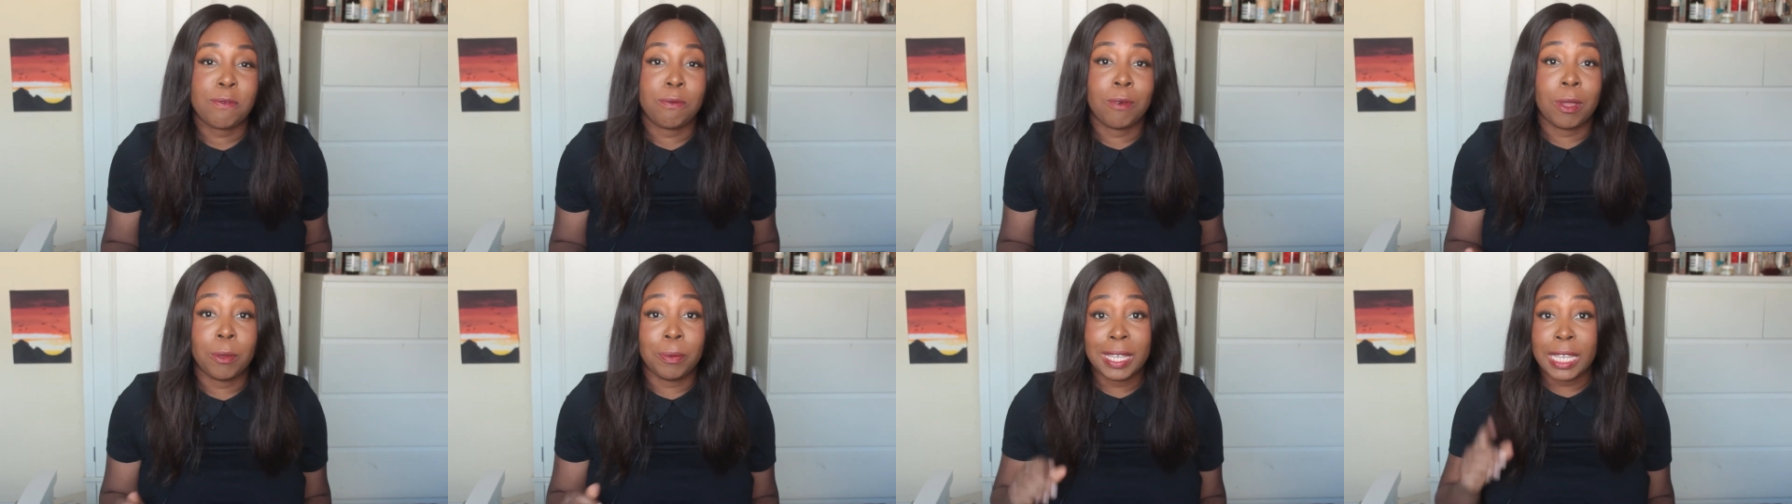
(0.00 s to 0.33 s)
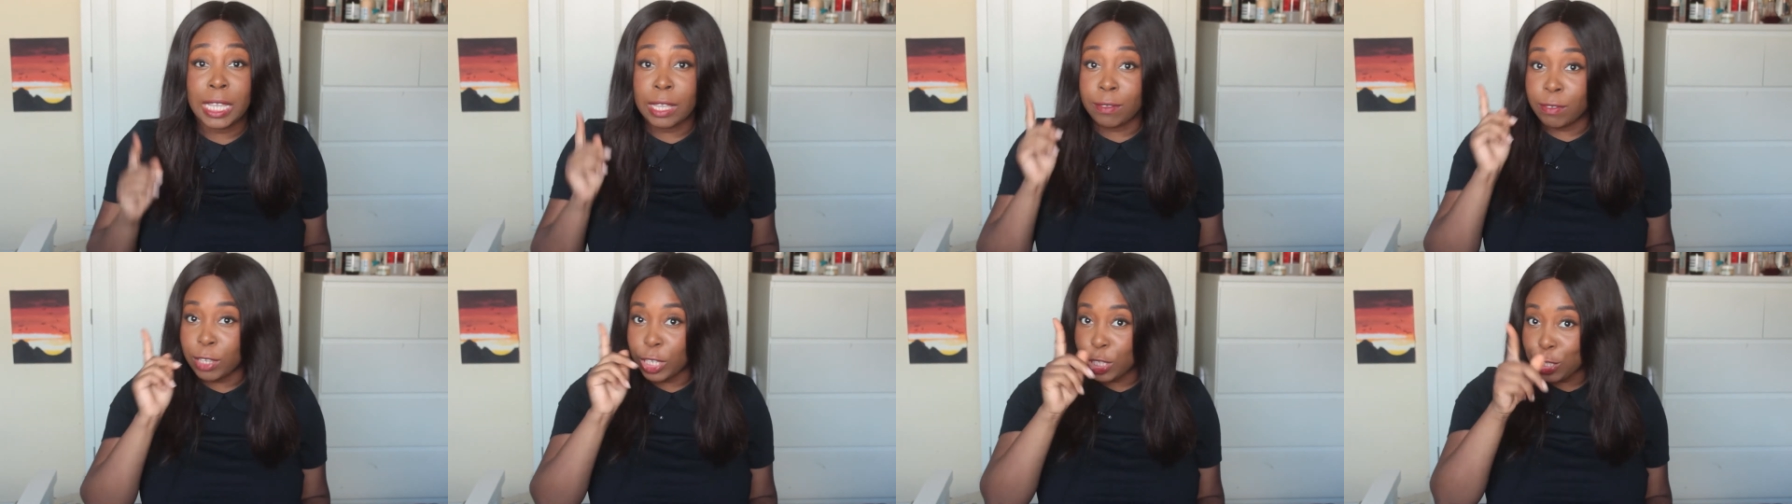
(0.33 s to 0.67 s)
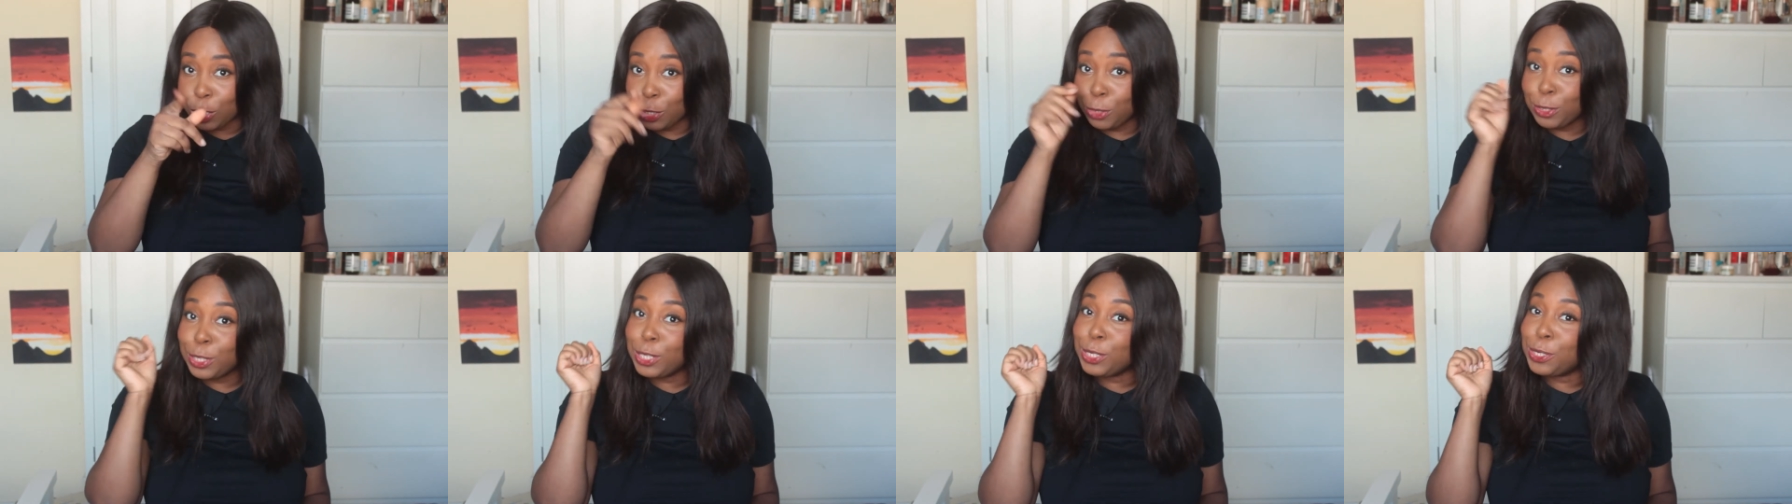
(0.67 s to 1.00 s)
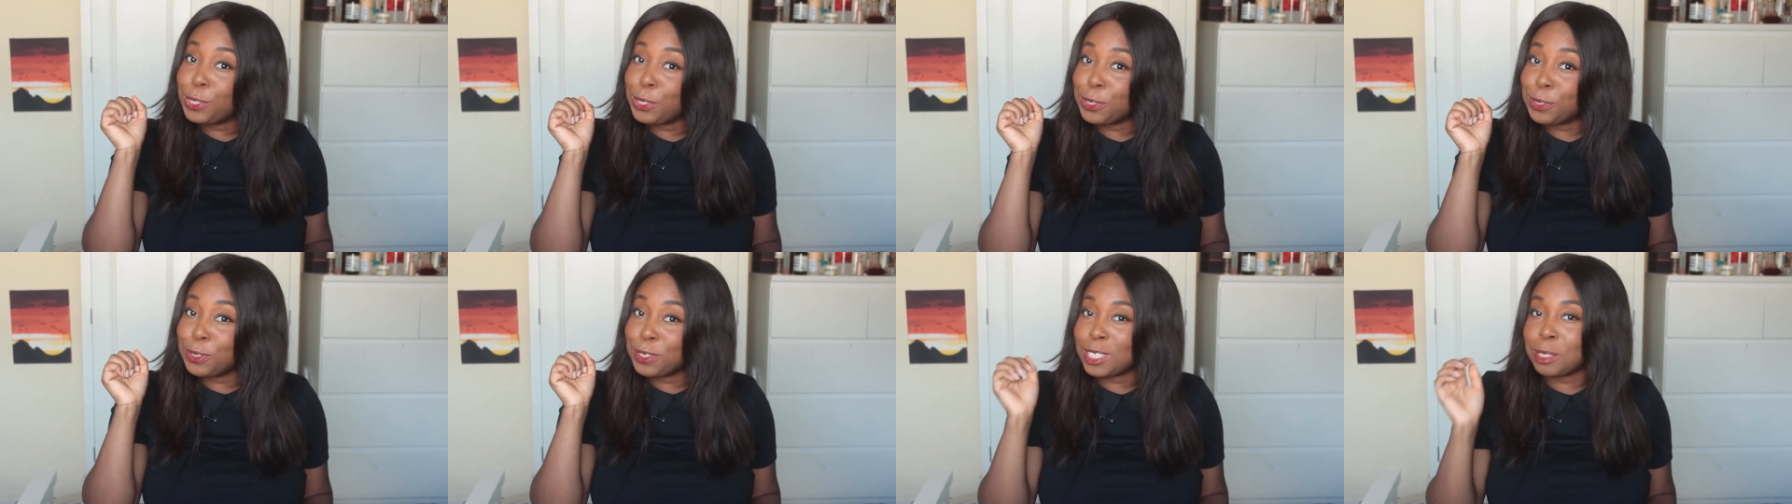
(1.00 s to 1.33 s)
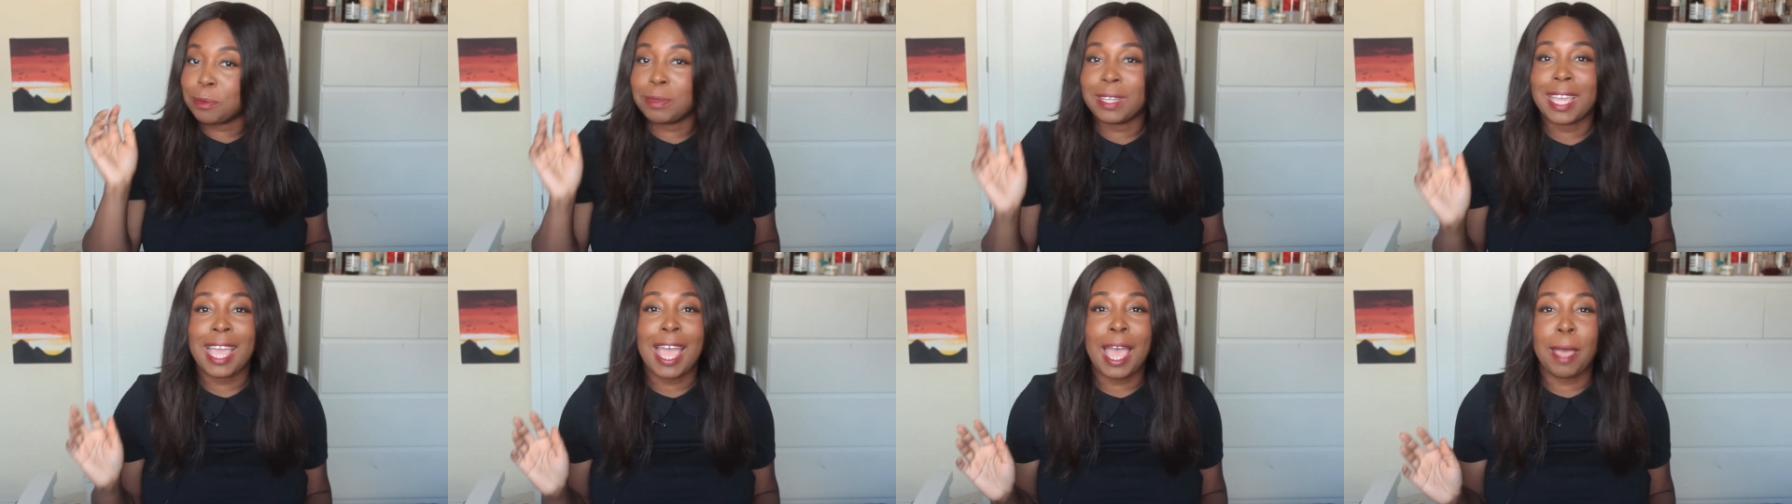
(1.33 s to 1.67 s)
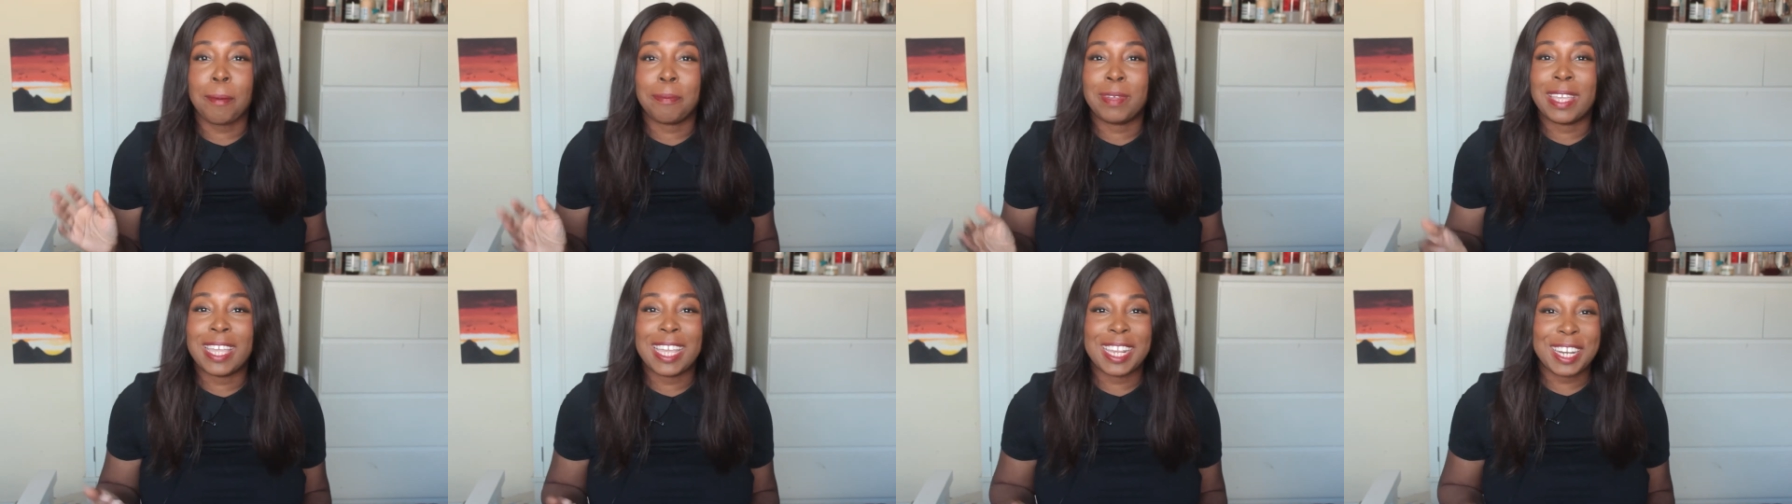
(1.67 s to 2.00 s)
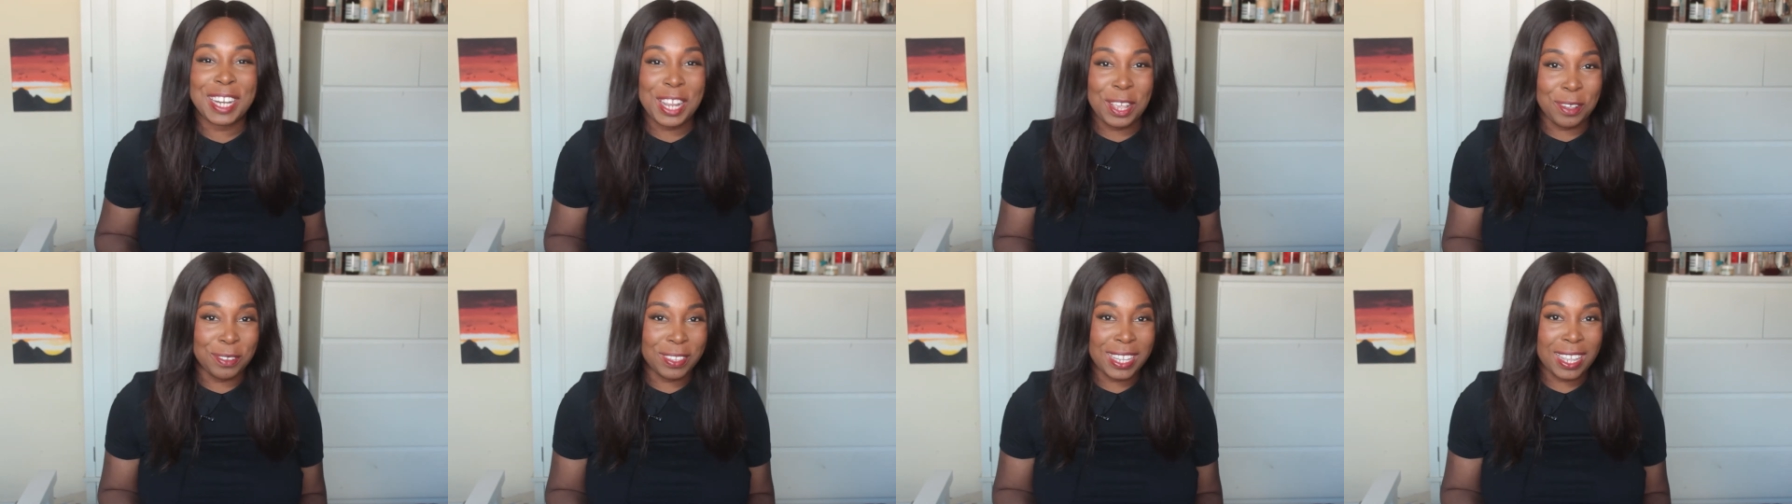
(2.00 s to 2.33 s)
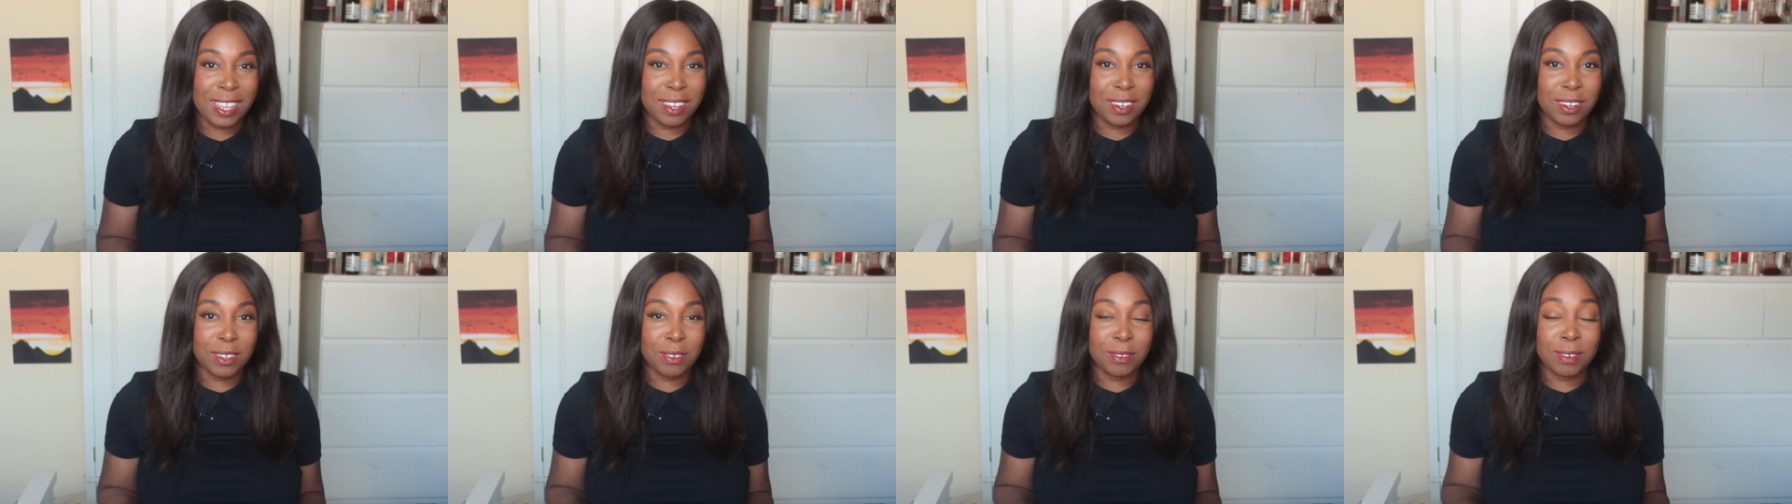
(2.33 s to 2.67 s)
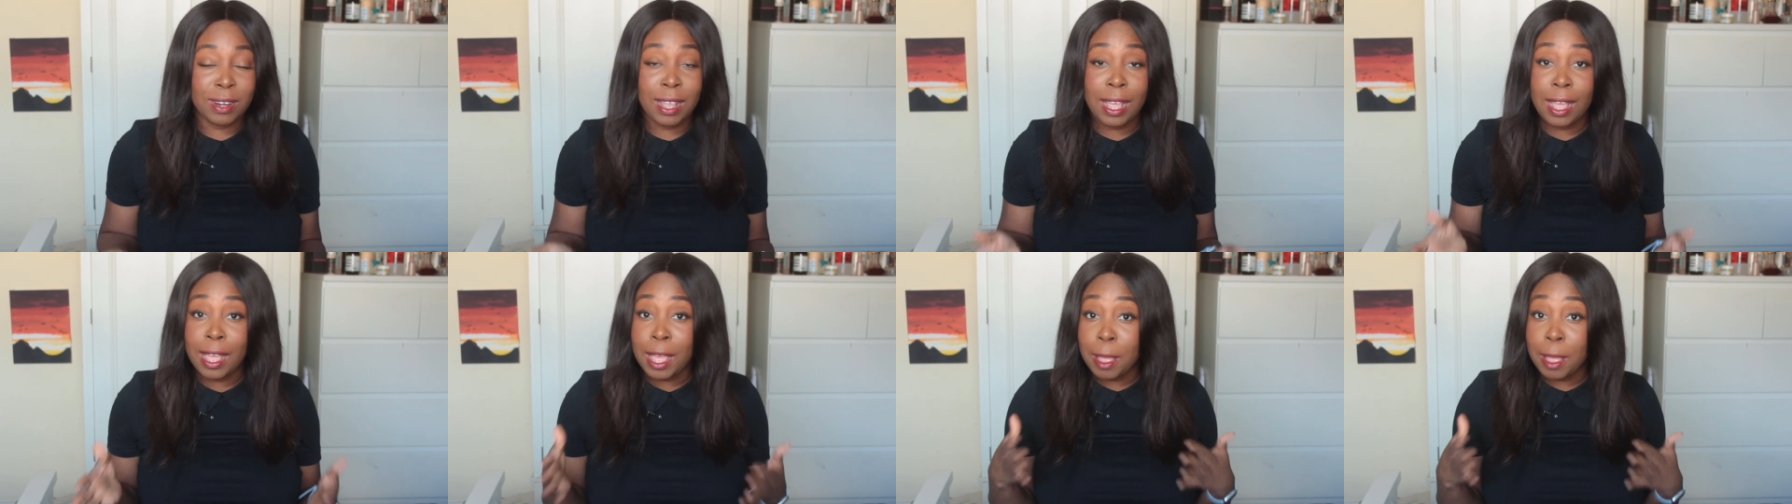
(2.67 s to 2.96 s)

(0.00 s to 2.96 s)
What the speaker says: where we give you the tools to be a happy and healthy adult.